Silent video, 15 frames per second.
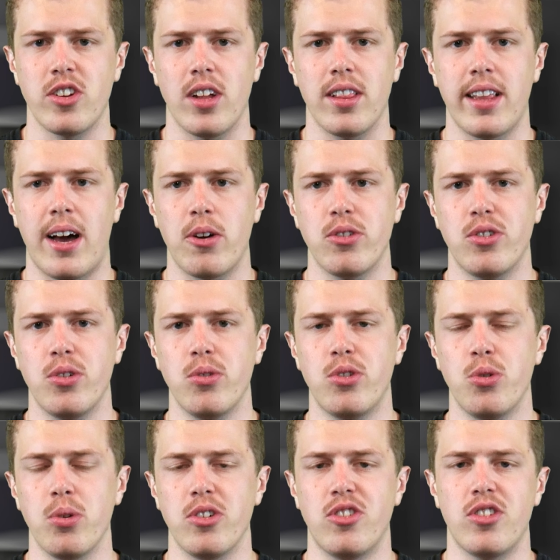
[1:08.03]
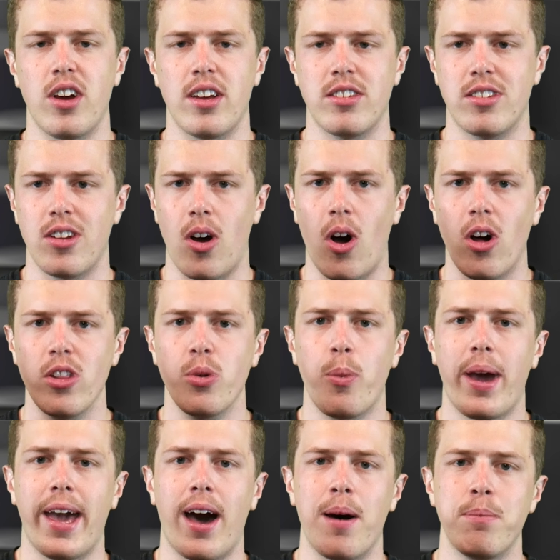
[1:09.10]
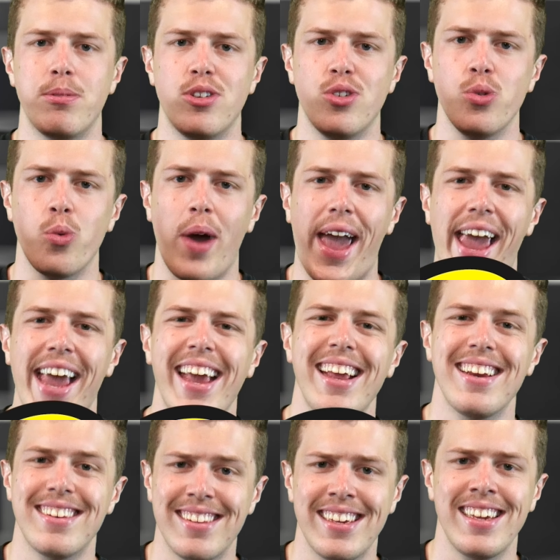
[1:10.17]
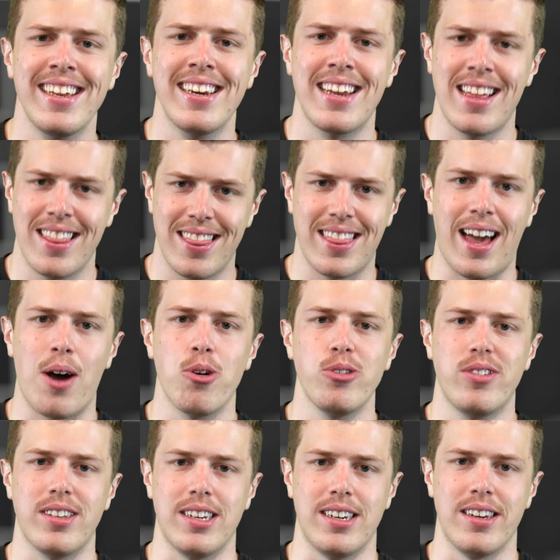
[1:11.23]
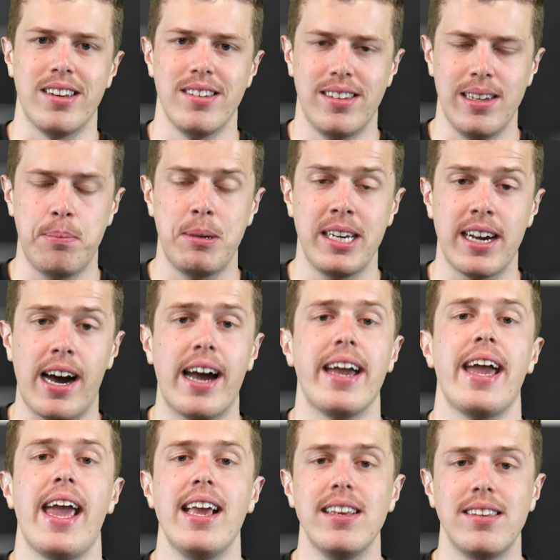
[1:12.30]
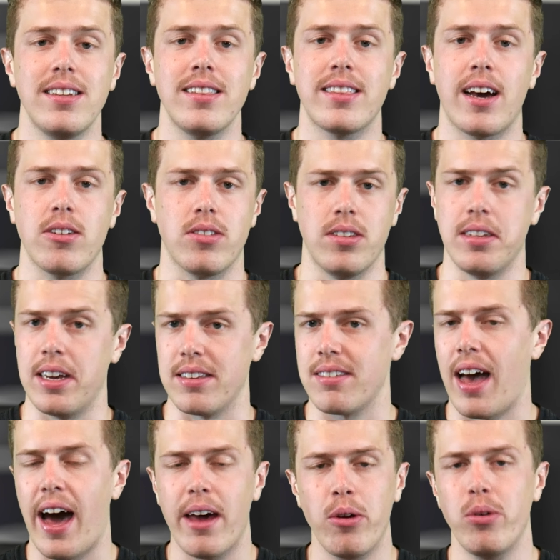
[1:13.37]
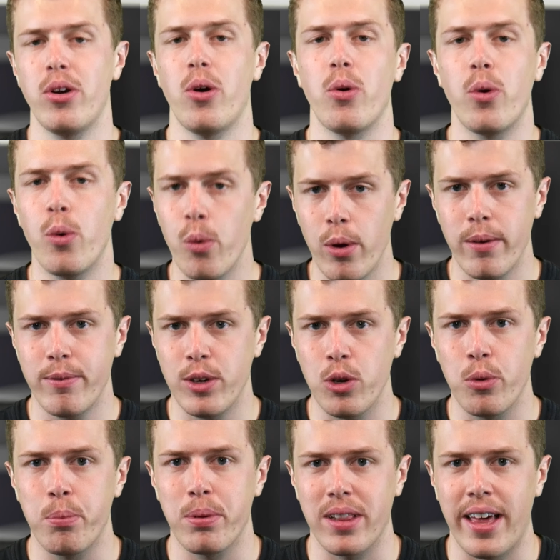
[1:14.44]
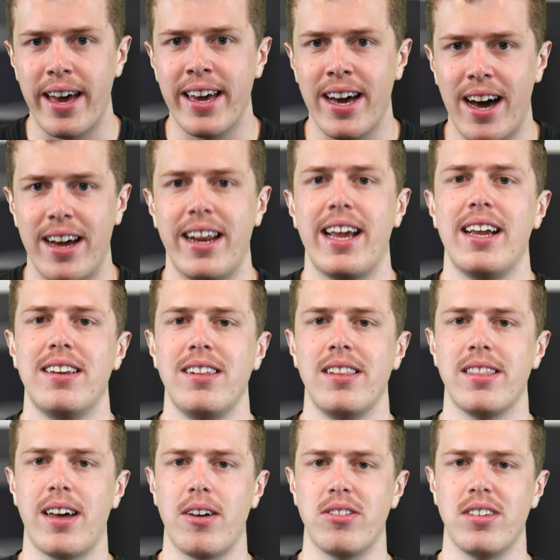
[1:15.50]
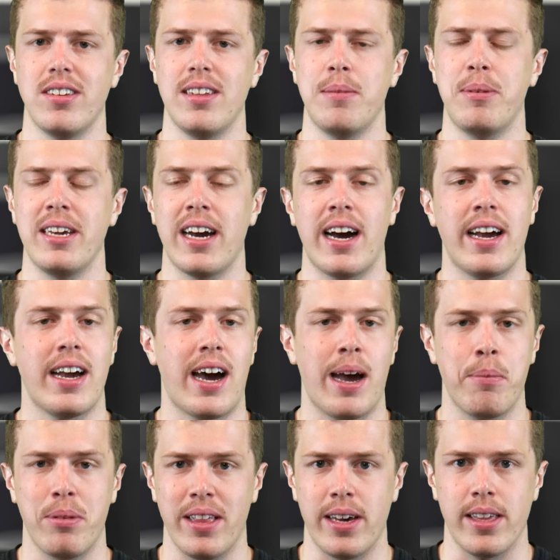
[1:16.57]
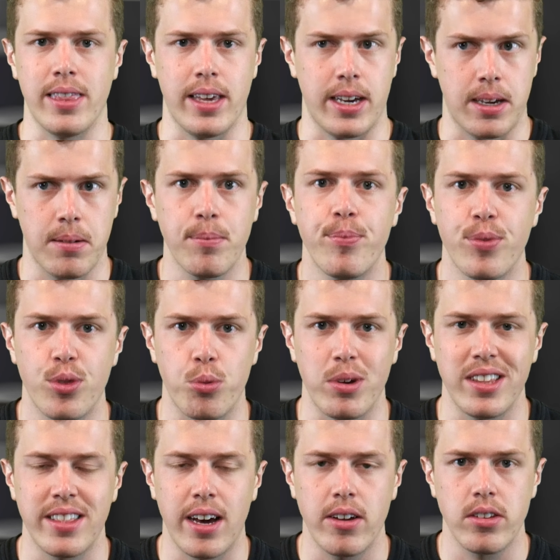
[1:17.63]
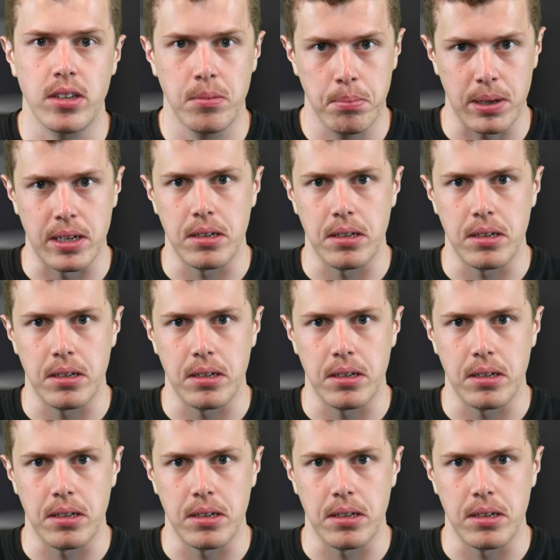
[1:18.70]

allows you to adjust all the way up to 18,000 DPI. 18,000, yes. I don't know who of you play on 18,000 DPI. I play on like 3,000, but